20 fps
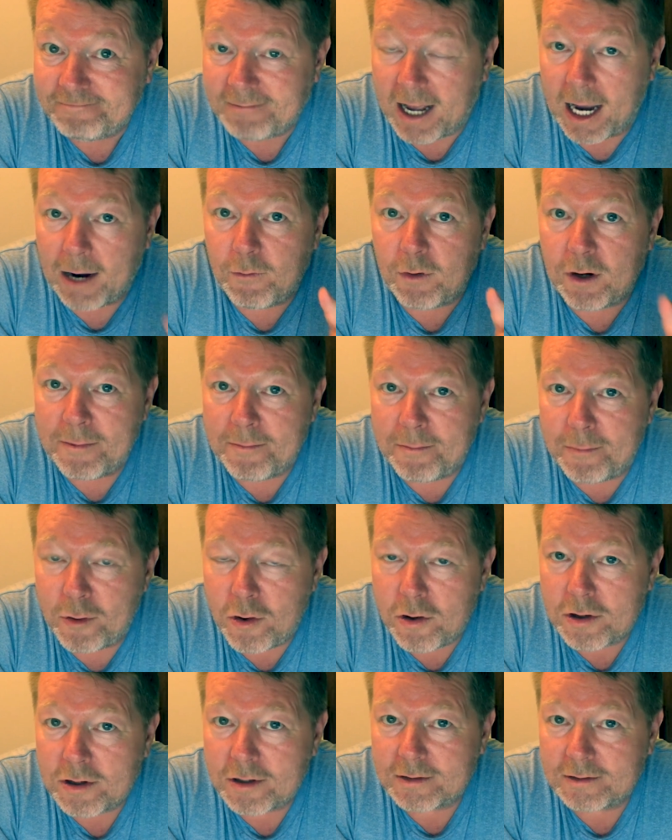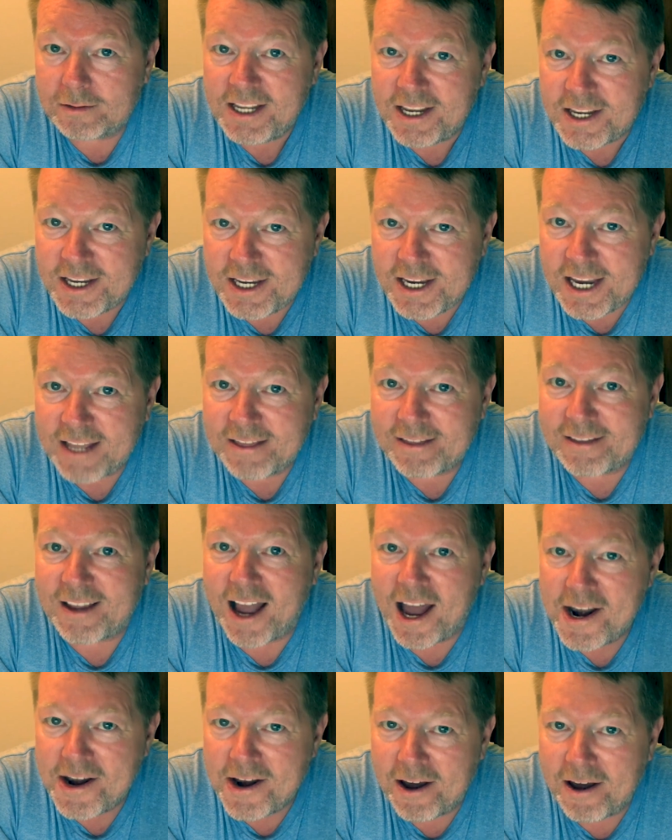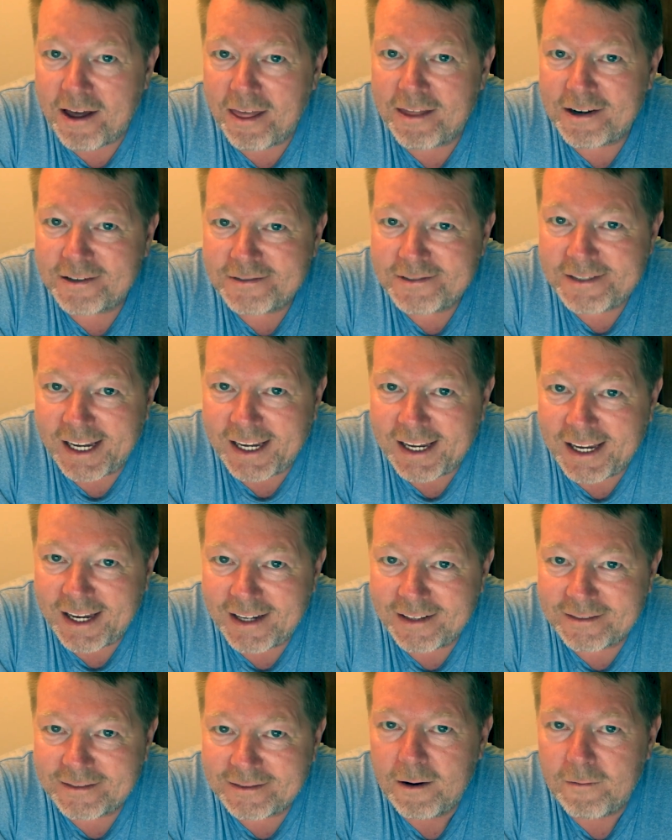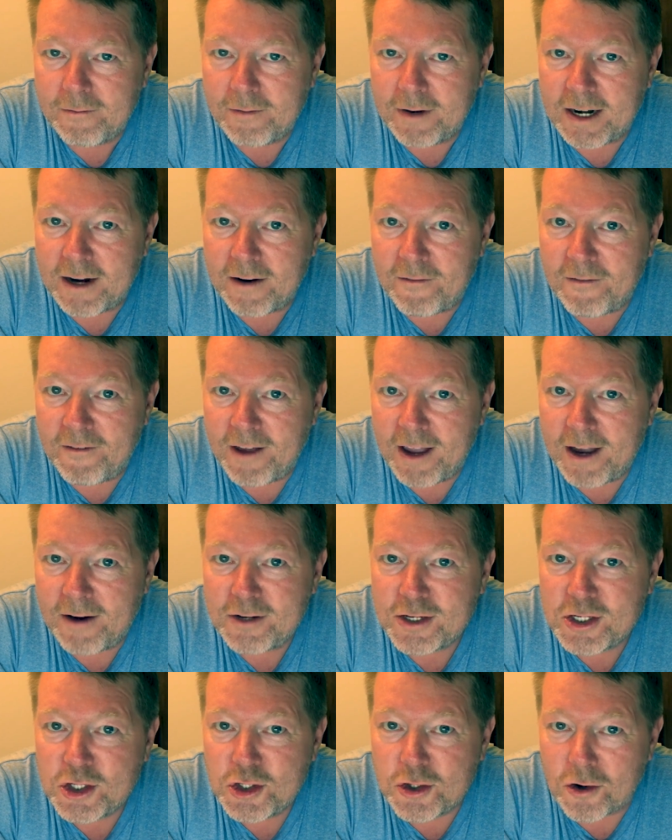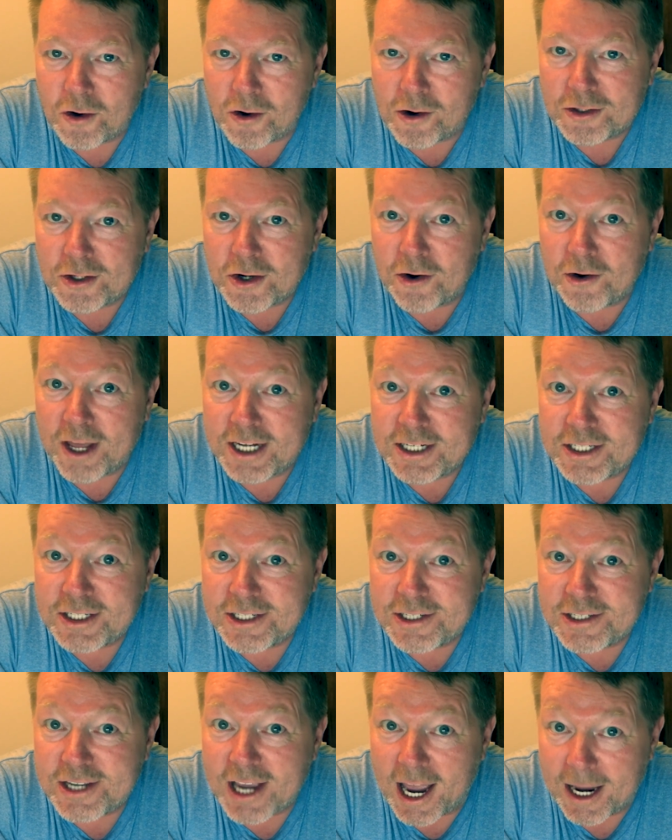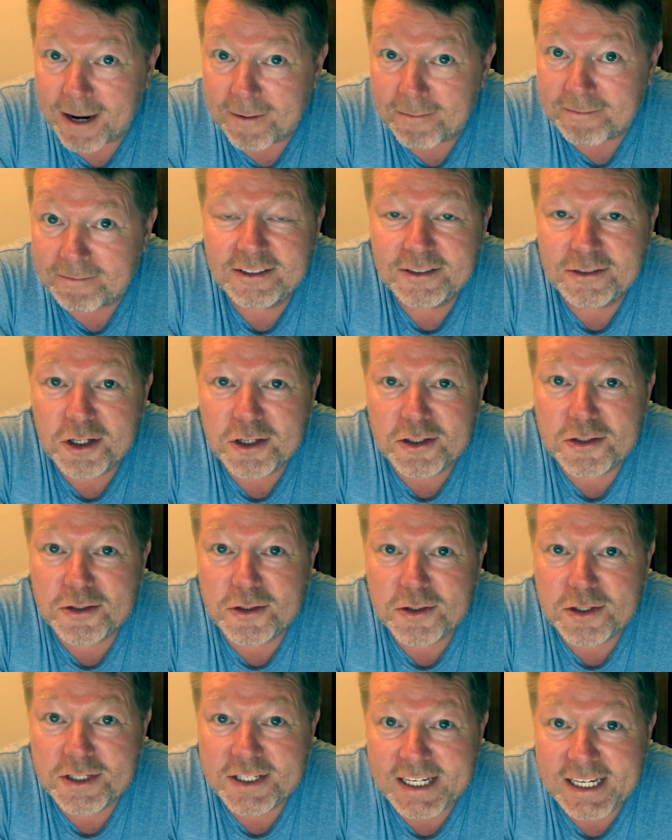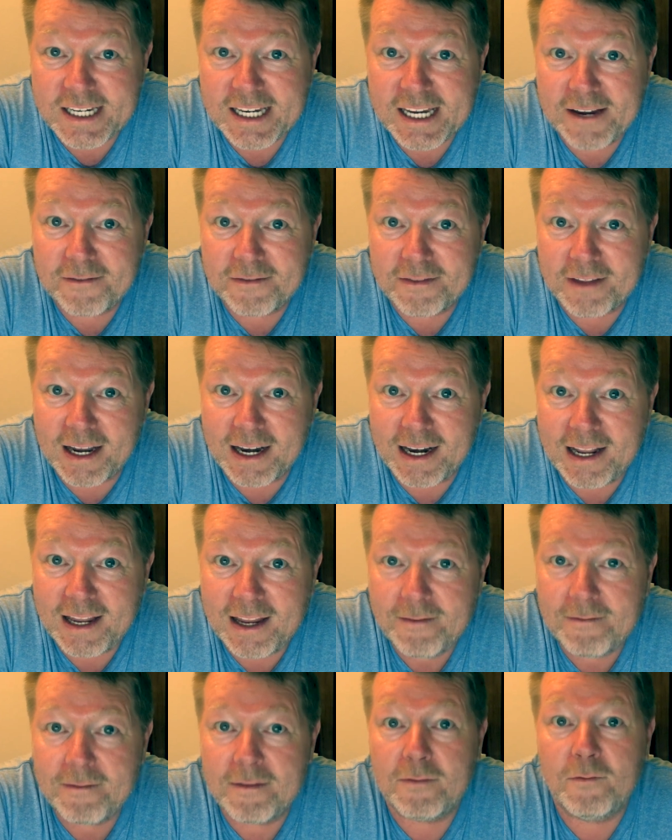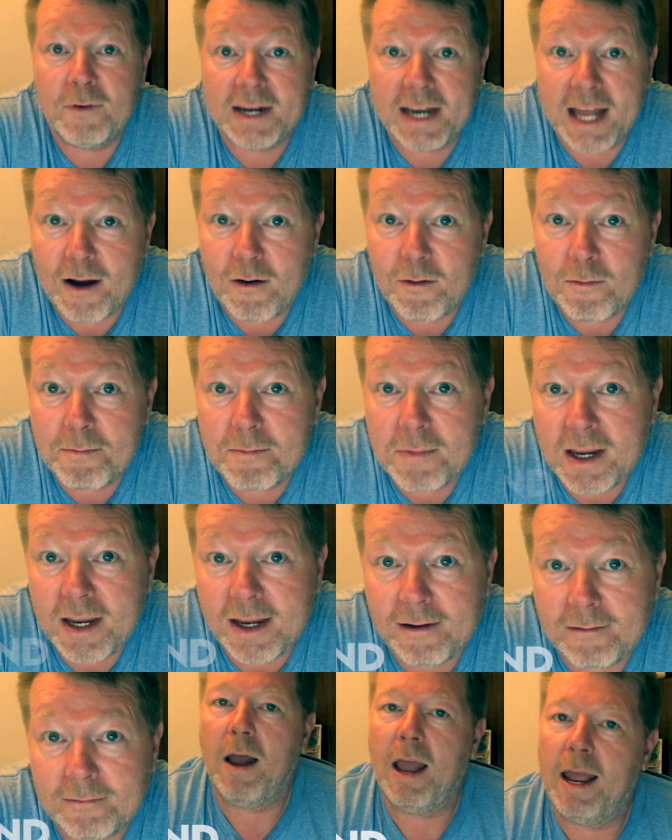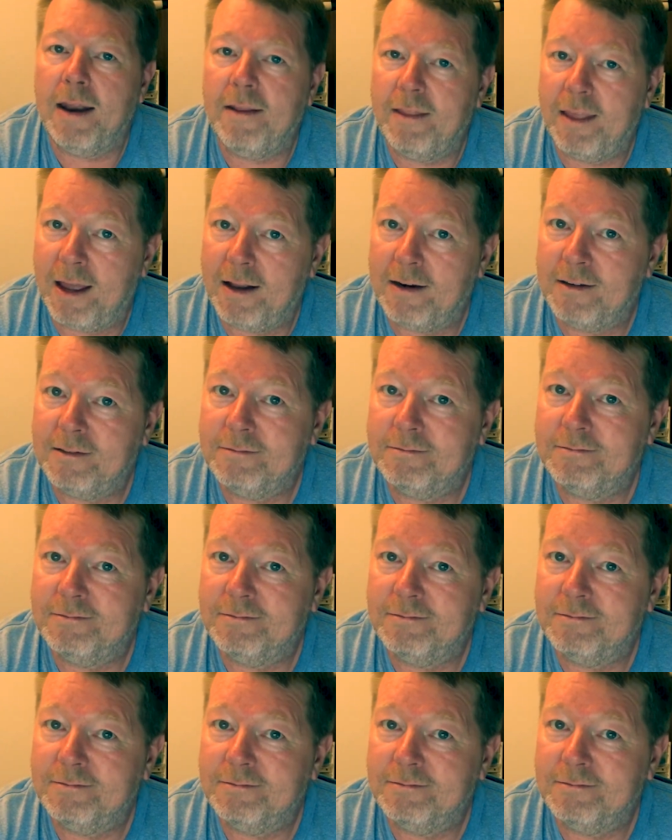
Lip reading: I will book yet another ticket with a very short connection time, just to see if they leave without me, and then